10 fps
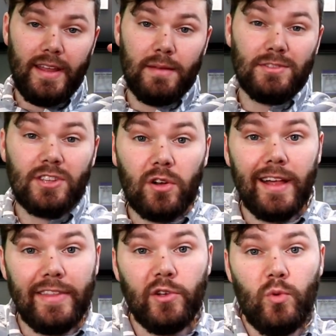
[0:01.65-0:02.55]
I'm so
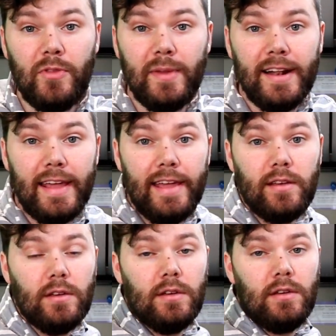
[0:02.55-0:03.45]
glad that you're with me today,
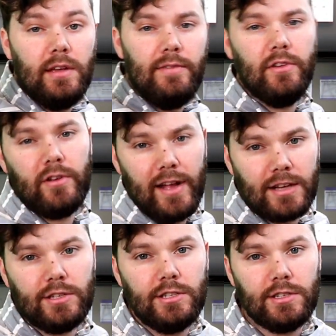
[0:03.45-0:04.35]
even though you're
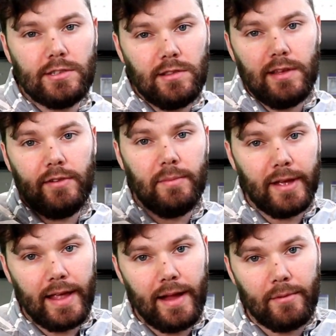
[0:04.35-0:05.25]
actually just living in my
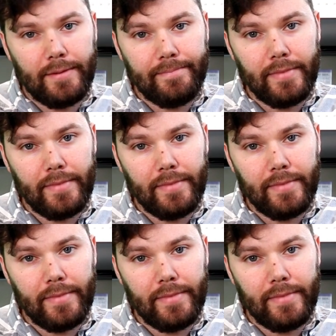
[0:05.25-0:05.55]
camera.